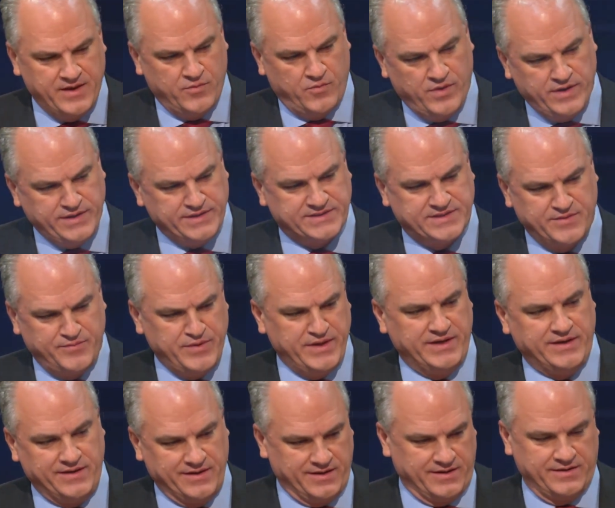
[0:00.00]
One is the
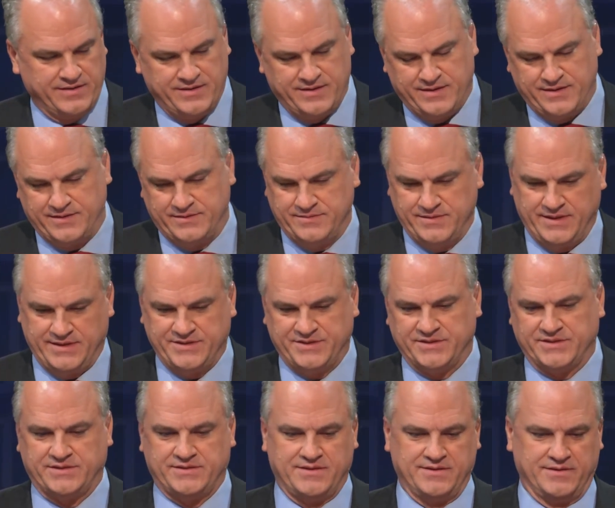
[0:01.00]
media, not
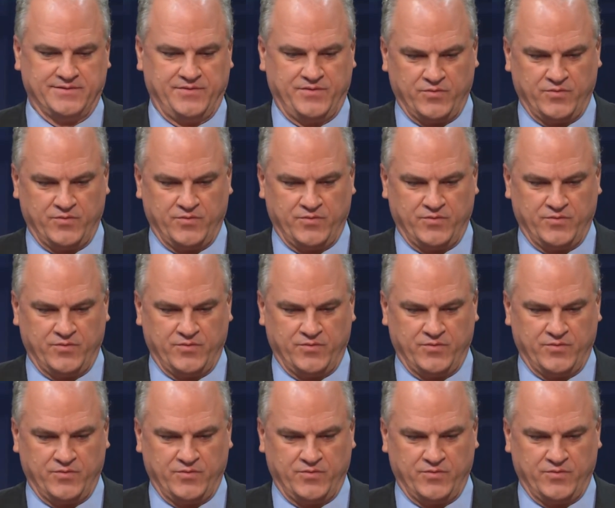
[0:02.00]
just